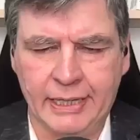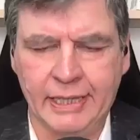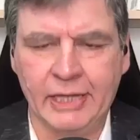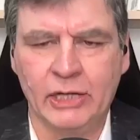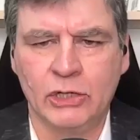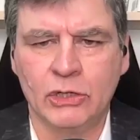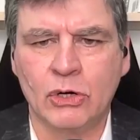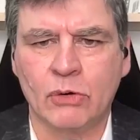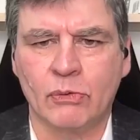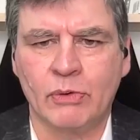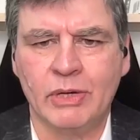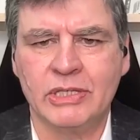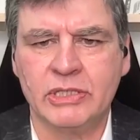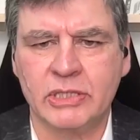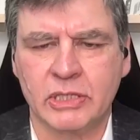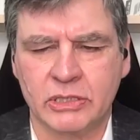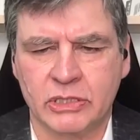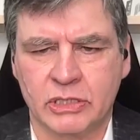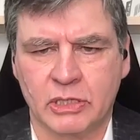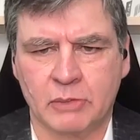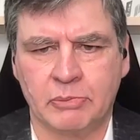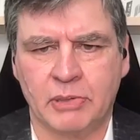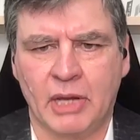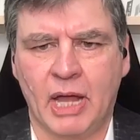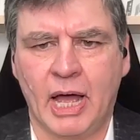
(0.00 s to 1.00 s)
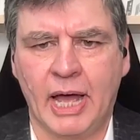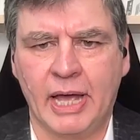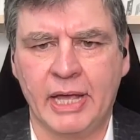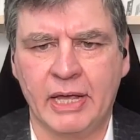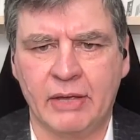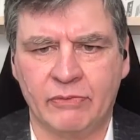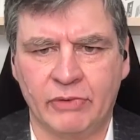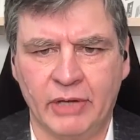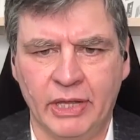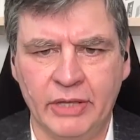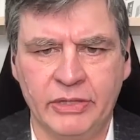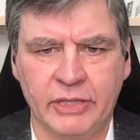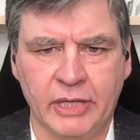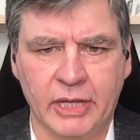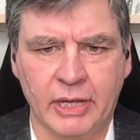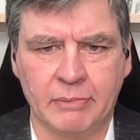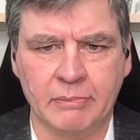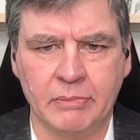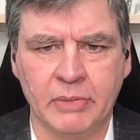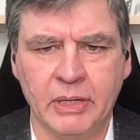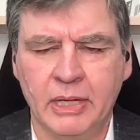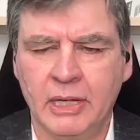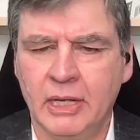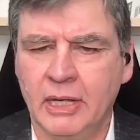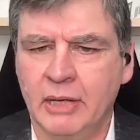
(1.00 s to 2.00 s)
increase the supply of
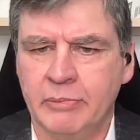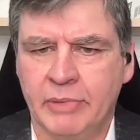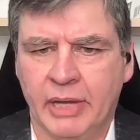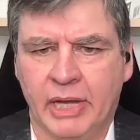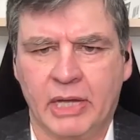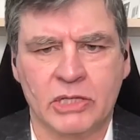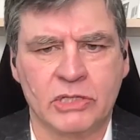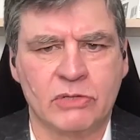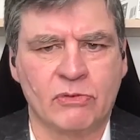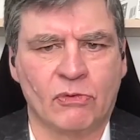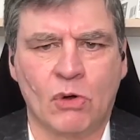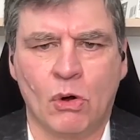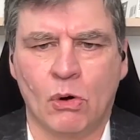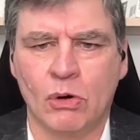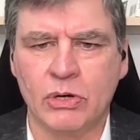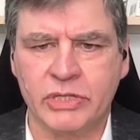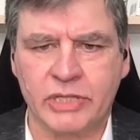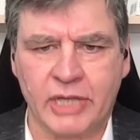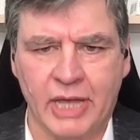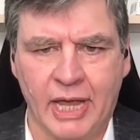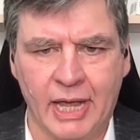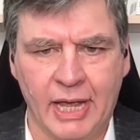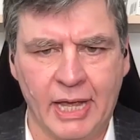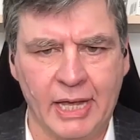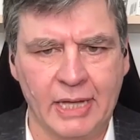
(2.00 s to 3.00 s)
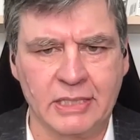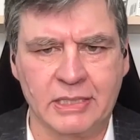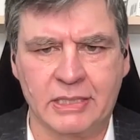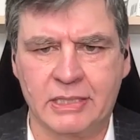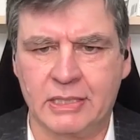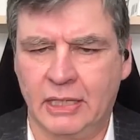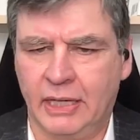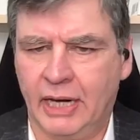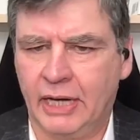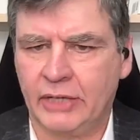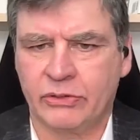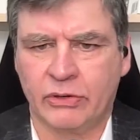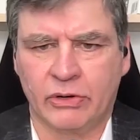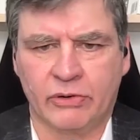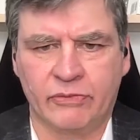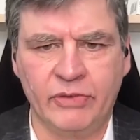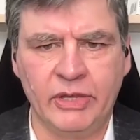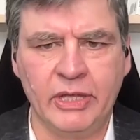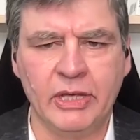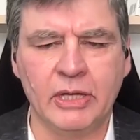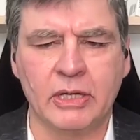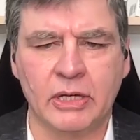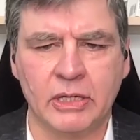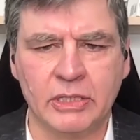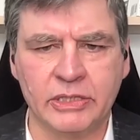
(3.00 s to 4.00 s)
lithium, because of course, as electric
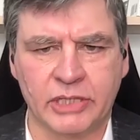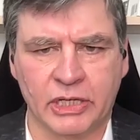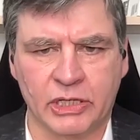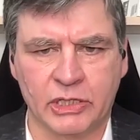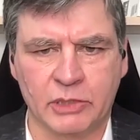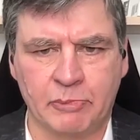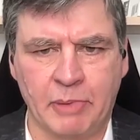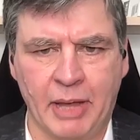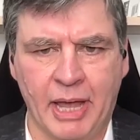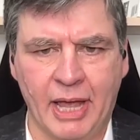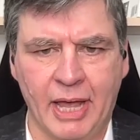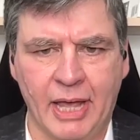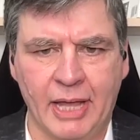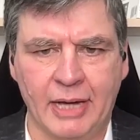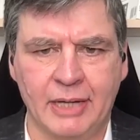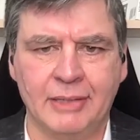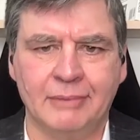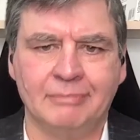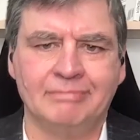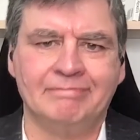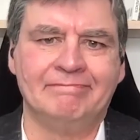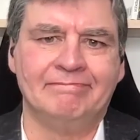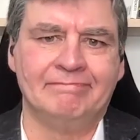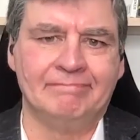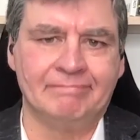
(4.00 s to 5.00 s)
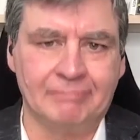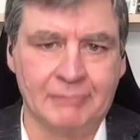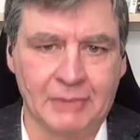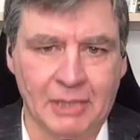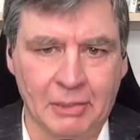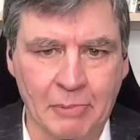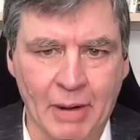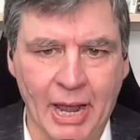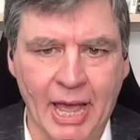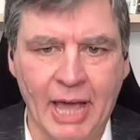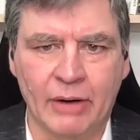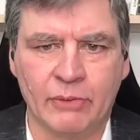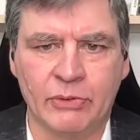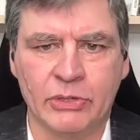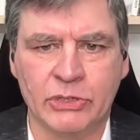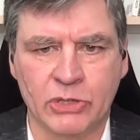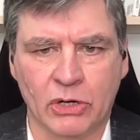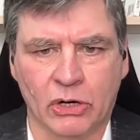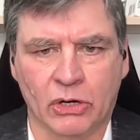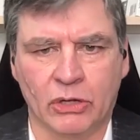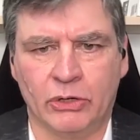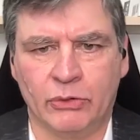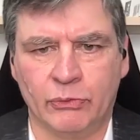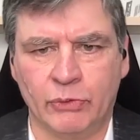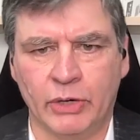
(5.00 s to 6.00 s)
vehicles expand, the batteries
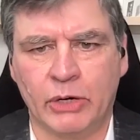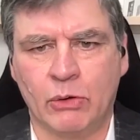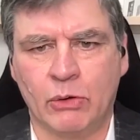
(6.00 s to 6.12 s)
are going to